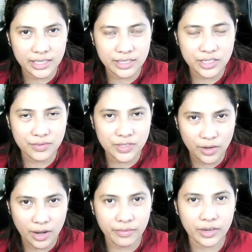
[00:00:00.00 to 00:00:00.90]
a
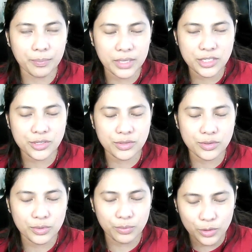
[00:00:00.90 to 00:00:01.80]
subscriber. Please
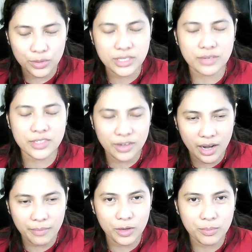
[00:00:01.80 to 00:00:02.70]
do
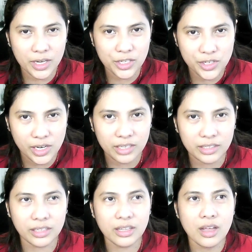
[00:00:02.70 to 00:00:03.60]
subscribe on my
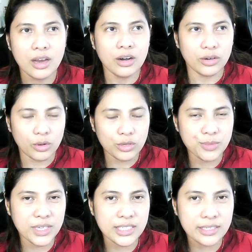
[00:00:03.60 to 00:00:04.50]
channel, Rose
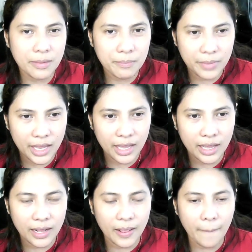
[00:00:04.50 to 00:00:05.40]
Mix
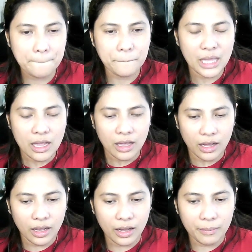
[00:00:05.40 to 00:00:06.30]
Campbell,
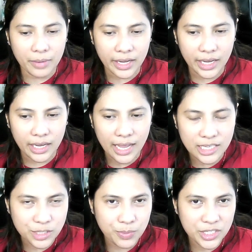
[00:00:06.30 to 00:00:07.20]
my
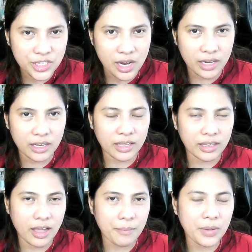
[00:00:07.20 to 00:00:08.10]
husband channel,
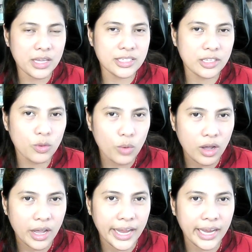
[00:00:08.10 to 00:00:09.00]
Camp Hustle
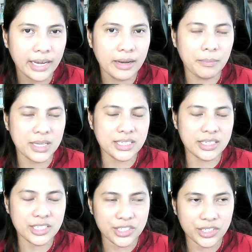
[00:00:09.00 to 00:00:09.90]
Wine, my
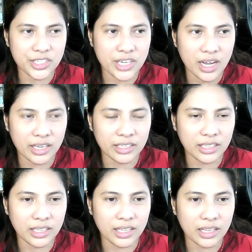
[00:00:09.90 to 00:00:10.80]
sister
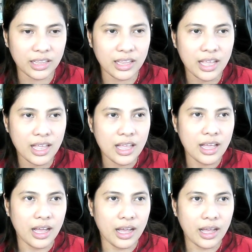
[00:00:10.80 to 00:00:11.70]
channel,
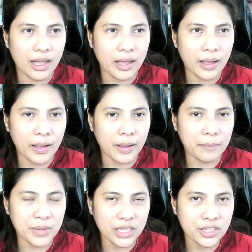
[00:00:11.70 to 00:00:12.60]

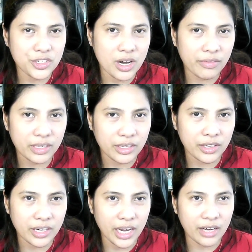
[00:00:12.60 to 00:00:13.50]
Bhing The
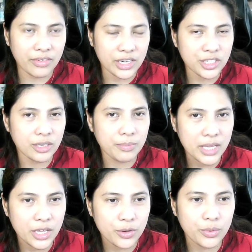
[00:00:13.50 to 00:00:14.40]
Traveller and Rachiel
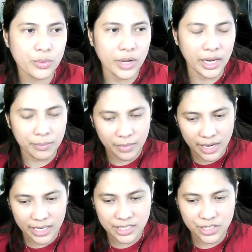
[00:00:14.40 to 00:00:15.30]
Micu, and
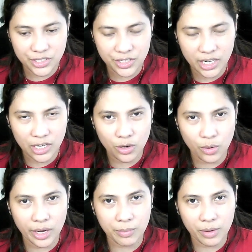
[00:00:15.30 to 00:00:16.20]
my
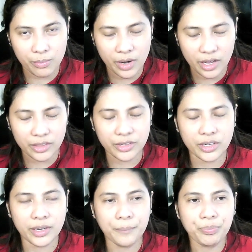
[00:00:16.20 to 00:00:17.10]
sister-in-law and my
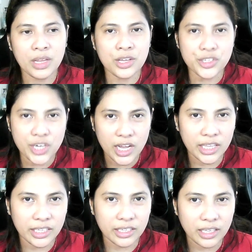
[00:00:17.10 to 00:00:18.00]
brother
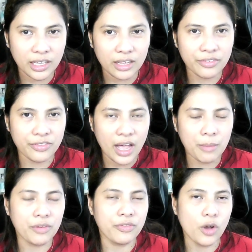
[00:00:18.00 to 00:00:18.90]
channel, Fam
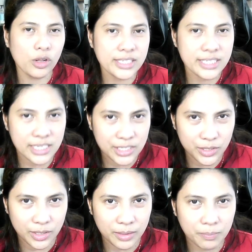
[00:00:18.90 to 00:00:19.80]
of All
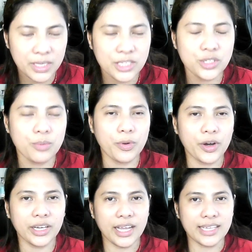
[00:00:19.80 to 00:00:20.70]
Season. Please
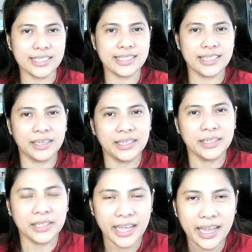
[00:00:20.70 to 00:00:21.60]
support us.
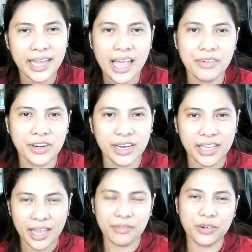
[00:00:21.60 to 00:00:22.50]
Okay, have a great day,
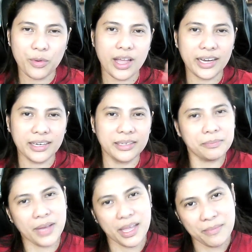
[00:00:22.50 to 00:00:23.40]
everyone.
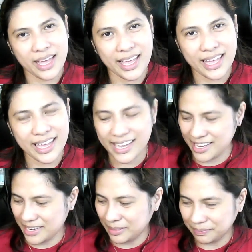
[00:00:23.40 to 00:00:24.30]
Bye-bye.